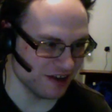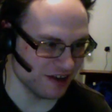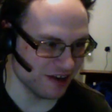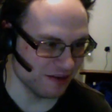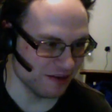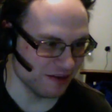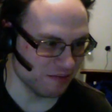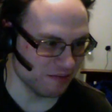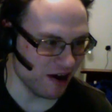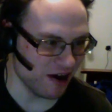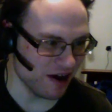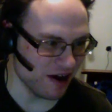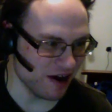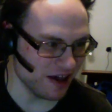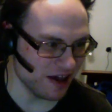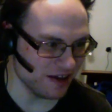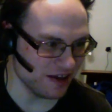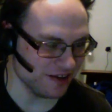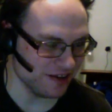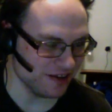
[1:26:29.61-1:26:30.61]
But
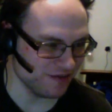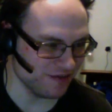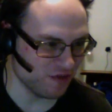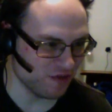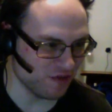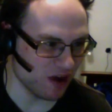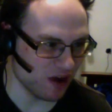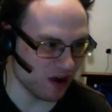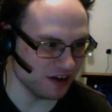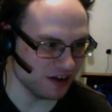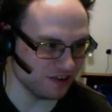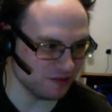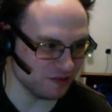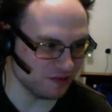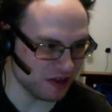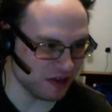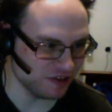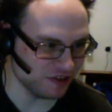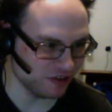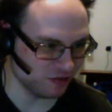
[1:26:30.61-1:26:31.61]
for one, it
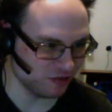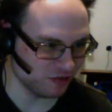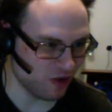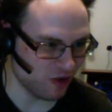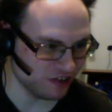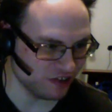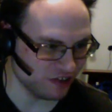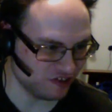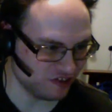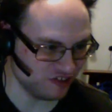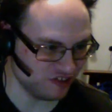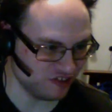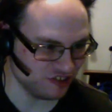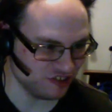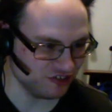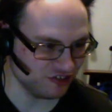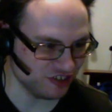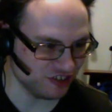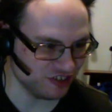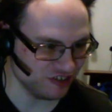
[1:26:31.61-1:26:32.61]
depends on what
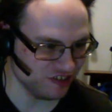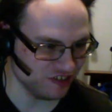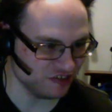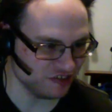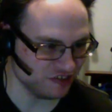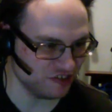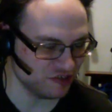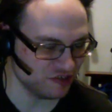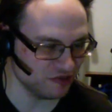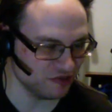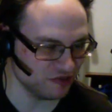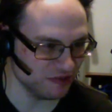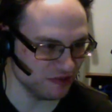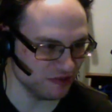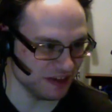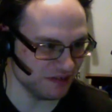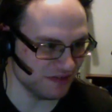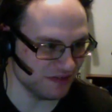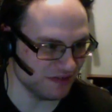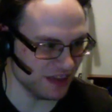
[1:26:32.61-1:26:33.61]
series, and two,
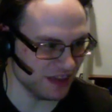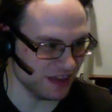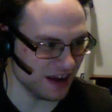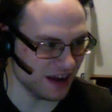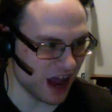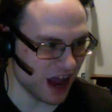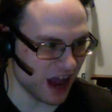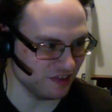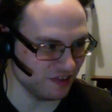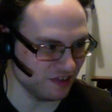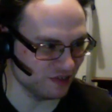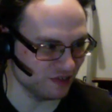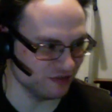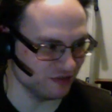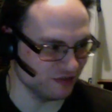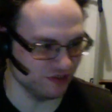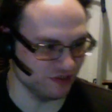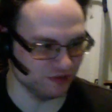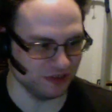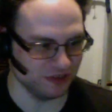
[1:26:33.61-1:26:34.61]
even then, I still
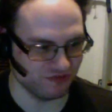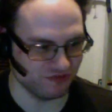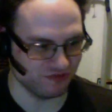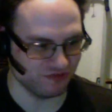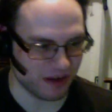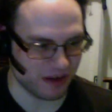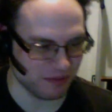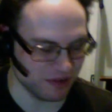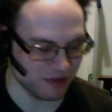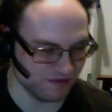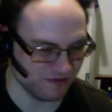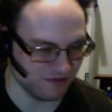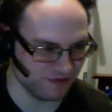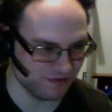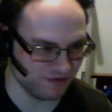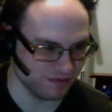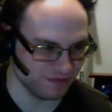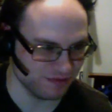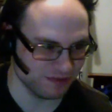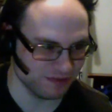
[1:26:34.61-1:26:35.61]
do in the realm of
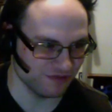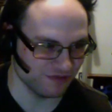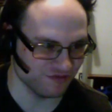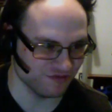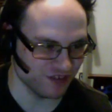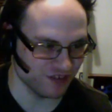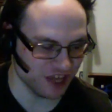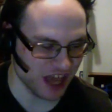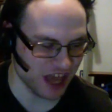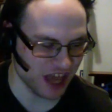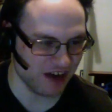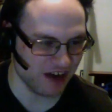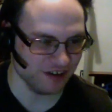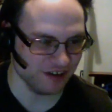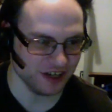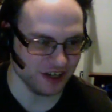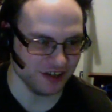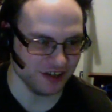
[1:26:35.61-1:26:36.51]
reality.